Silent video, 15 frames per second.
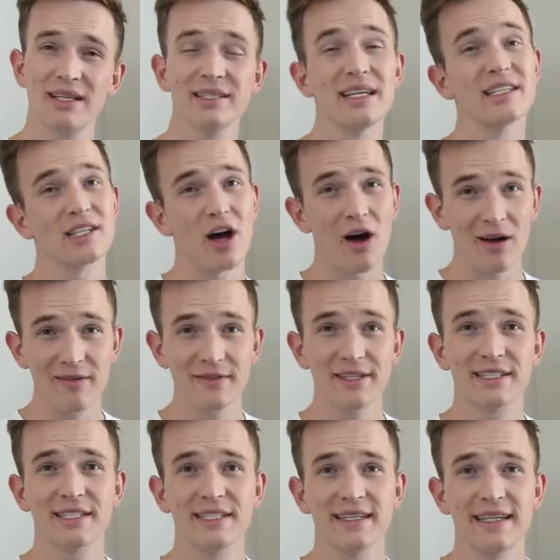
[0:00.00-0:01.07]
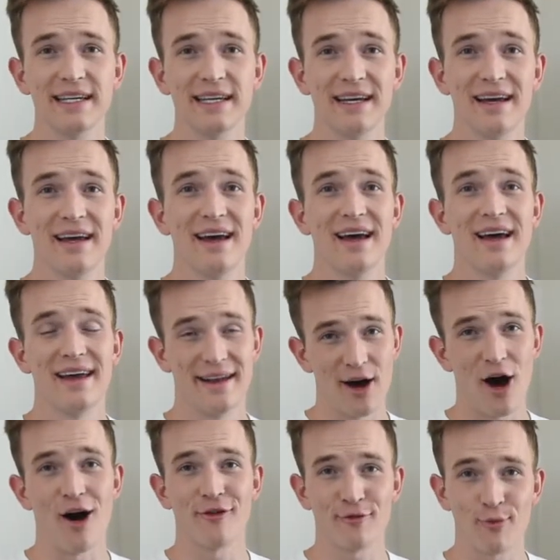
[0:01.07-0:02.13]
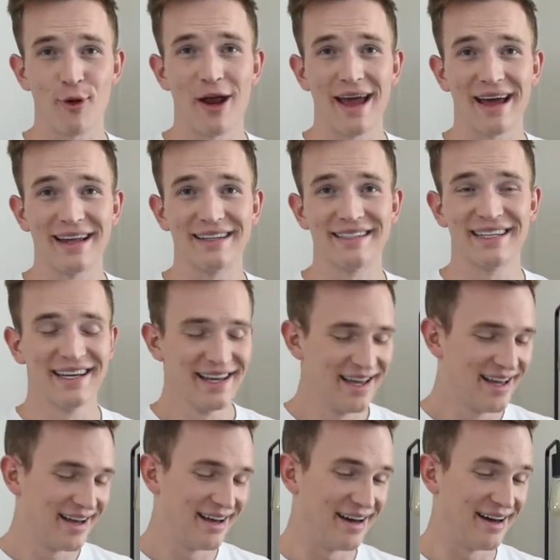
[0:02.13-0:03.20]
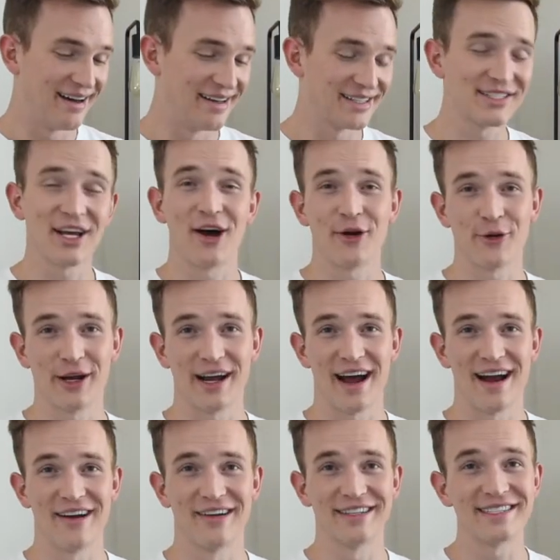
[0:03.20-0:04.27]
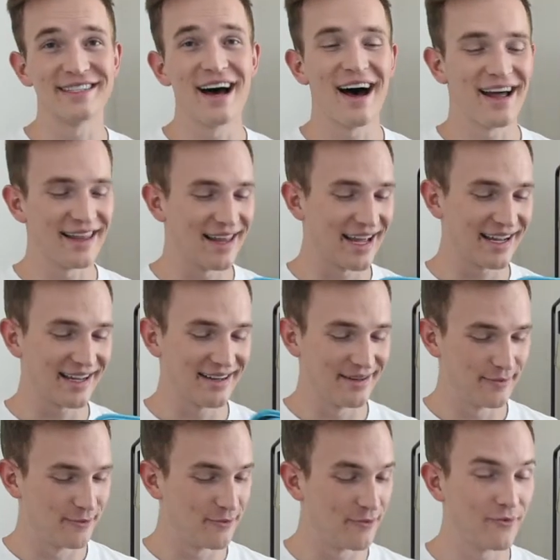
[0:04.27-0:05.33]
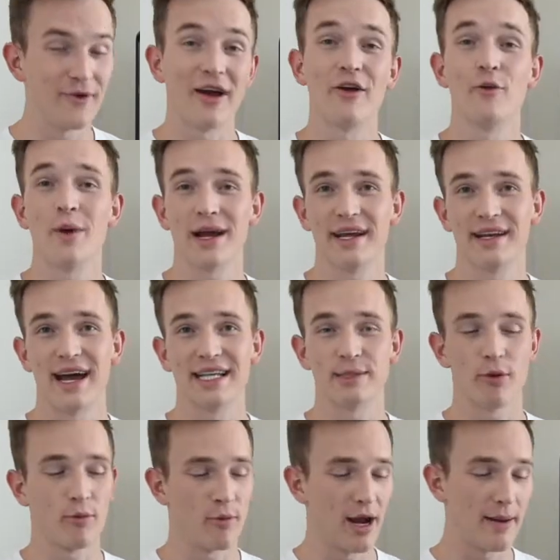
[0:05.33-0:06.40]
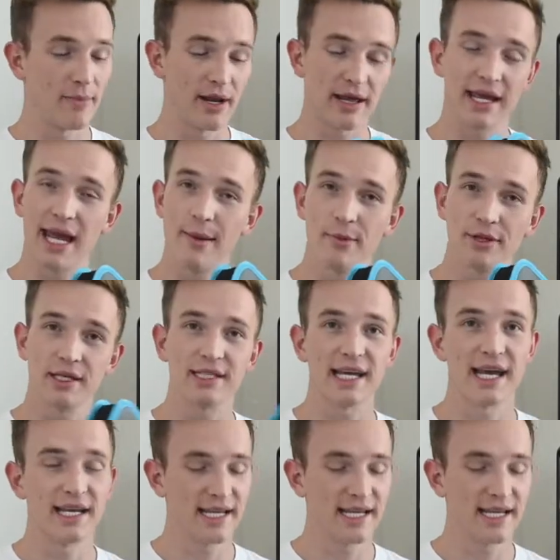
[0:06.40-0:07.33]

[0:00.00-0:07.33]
It's obviously an off-brand soldering iron. It's not like a very recognizable brand, but it came with this handy